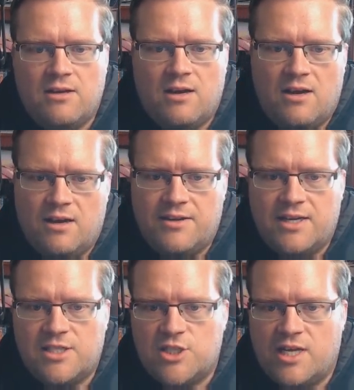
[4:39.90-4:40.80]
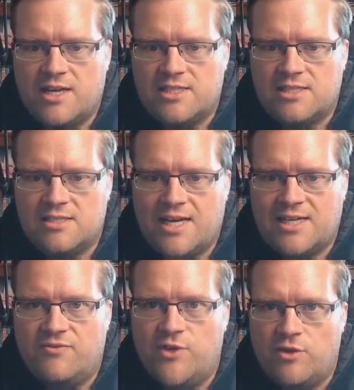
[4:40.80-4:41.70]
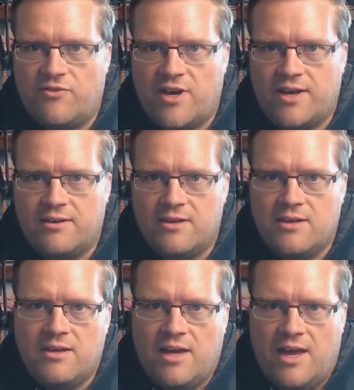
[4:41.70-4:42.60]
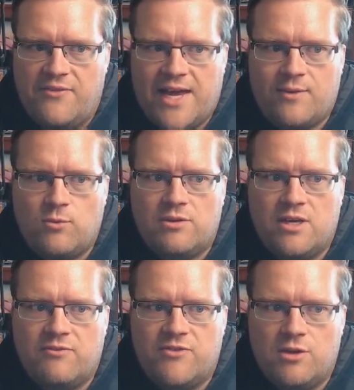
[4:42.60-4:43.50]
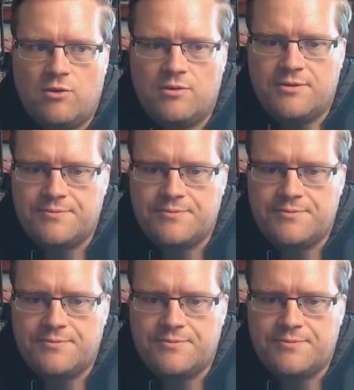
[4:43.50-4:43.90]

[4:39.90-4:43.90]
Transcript: Nuxt.js/Vuetify, and that will give you